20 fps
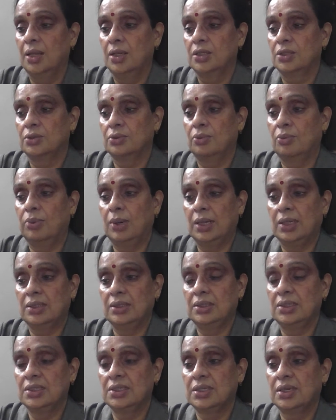So
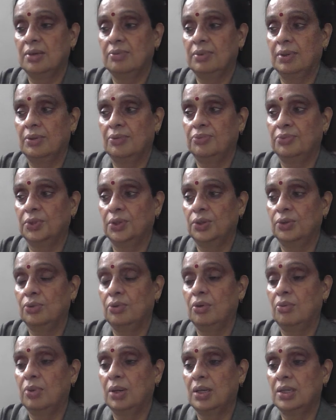one is given for you
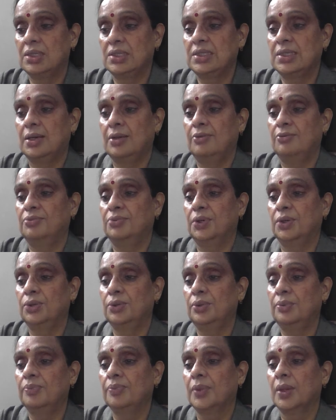or one is done for
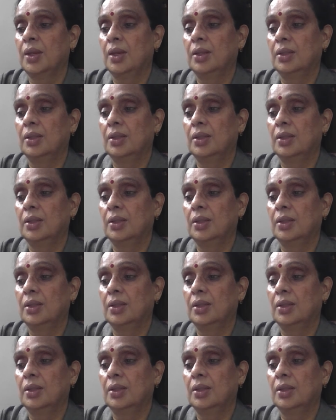you.